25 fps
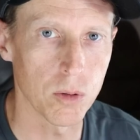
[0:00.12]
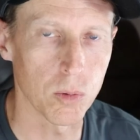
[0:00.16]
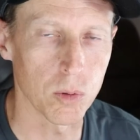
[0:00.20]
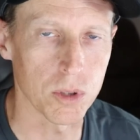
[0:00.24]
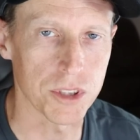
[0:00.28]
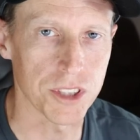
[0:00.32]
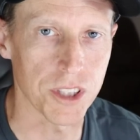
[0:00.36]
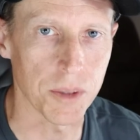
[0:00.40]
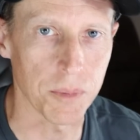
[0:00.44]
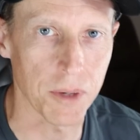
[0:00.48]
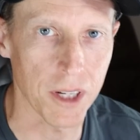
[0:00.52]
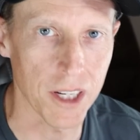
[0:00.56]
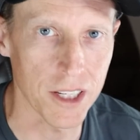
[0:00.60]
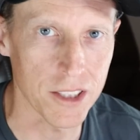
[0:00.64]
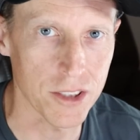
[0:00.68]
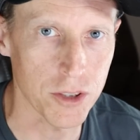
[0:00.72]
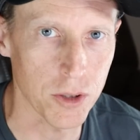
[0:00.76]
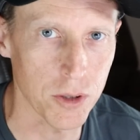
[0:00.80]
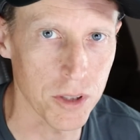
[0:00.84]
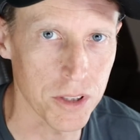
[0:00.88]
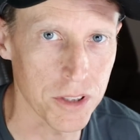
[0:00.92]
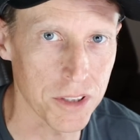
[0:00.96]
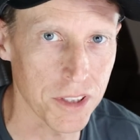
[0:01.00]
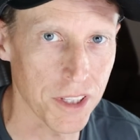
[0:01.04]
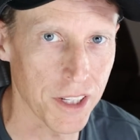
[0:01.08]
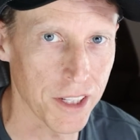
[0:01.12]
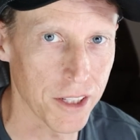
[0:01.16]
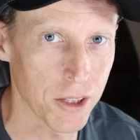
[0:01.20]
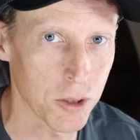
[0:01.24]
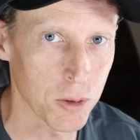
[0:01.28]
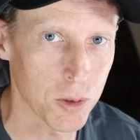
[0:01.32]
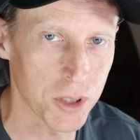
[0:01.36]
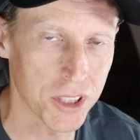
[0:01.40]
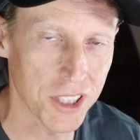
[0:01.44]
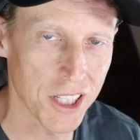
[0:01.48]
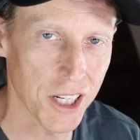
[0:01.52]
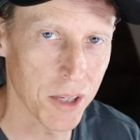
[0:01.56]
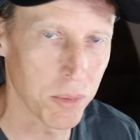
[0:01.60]
What's up guys, Chris
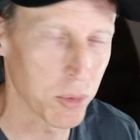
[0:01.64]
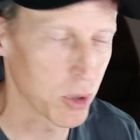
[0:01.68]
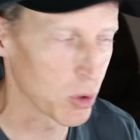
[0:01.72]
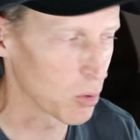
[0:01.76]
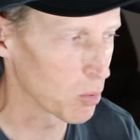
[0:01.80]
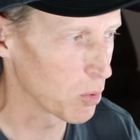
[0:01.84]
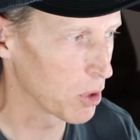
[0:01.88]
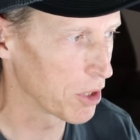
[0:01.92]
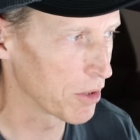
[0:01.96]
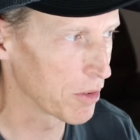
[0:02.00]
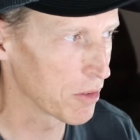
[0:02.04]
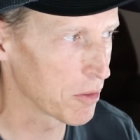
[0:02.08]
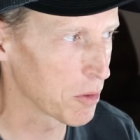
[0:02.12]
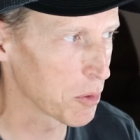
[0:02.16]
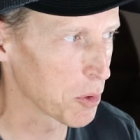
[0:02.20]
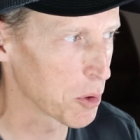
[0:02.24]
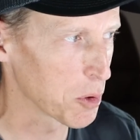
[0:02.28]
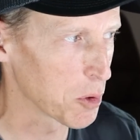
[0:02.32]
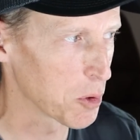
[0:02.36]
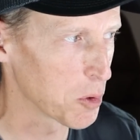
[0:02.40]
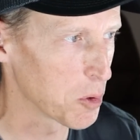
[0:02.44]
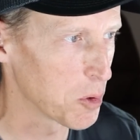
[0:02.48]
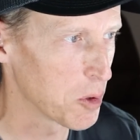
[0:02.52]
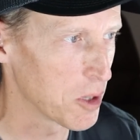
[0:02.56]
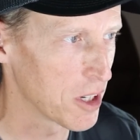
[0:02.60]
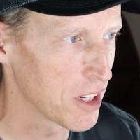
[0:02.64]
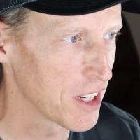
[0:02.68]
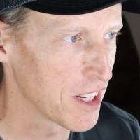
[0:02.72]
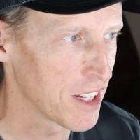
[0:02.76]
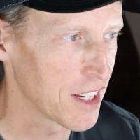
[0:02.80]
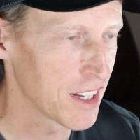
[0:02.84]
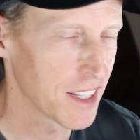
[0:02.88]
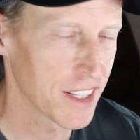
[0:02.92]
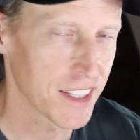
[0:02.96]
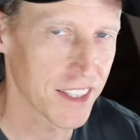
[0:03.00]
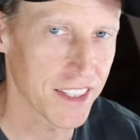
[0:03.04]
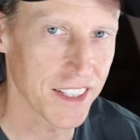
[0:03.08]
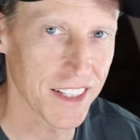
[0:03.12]
Lehto. Today I'm gonna run through
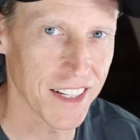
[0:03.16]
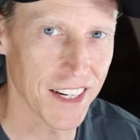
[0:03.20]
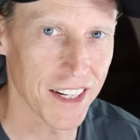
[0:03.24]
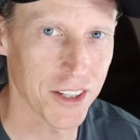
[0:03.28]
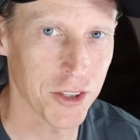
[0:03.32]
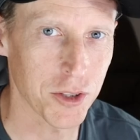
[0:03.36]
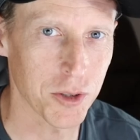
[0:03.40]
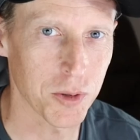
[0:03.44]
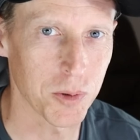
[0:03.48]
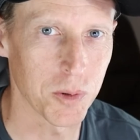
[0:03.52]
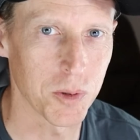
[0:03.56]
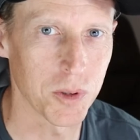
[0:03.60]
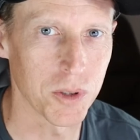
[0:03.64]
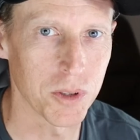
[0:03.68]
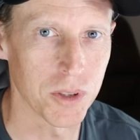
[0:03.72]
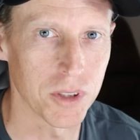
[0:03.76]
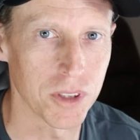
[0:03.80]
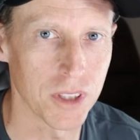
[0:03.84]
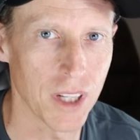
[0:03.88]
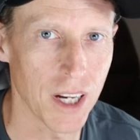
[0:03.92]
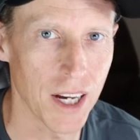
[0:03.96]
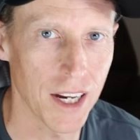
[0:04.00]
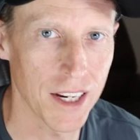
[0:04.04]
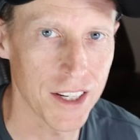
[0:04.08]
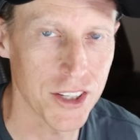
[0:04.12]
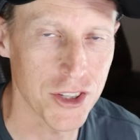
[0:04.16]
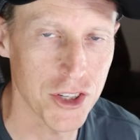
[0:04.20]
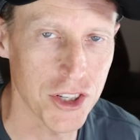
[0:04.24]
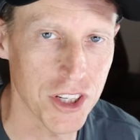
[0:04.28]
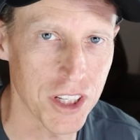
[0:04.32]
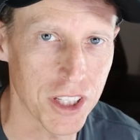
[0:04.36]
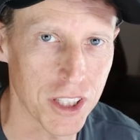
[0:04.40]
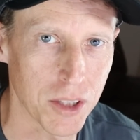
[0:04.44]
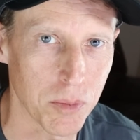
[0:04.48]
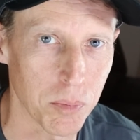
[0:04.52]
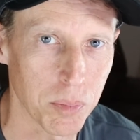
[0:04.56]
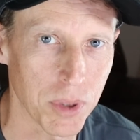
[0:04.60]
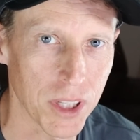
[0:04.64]
the actual
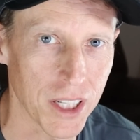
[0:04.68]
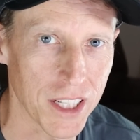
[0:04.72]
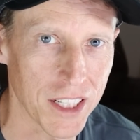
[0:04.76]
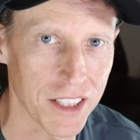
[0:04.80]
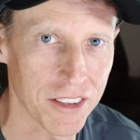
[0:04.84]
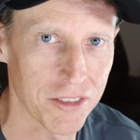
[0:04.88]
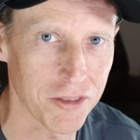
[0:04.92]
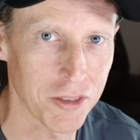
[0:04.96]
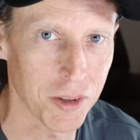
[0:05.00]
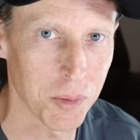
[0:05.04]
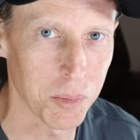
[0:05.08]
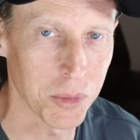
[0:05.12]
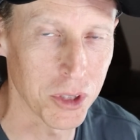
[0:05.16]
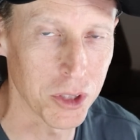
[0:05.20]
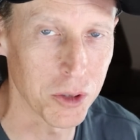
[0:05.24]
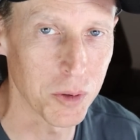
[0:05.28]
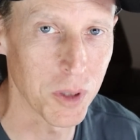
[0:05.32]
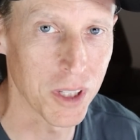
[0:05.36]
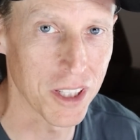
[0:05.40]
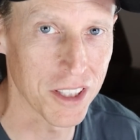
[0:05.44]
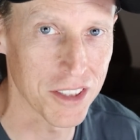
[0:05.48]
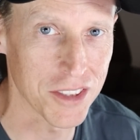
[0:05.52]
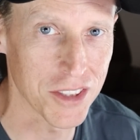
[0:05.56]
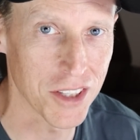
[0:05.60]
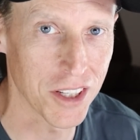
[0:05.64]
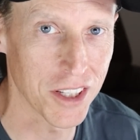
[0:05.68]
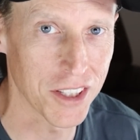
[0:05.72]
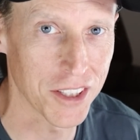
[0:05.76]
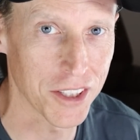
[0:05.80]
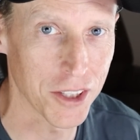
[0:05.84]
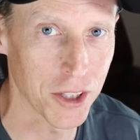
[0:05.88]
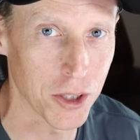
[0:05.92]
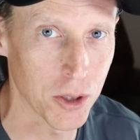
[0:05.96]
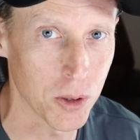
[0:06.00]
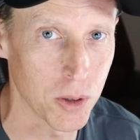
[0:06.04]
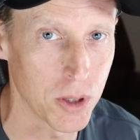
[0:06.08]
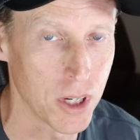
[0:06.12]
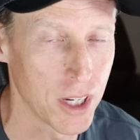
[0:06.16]
IG complaint from Lue
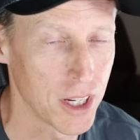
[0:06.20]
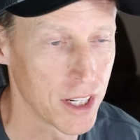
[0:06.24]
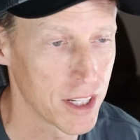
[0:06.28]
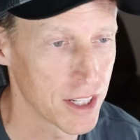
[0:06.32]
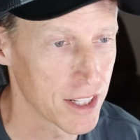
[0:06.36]
Elizondo.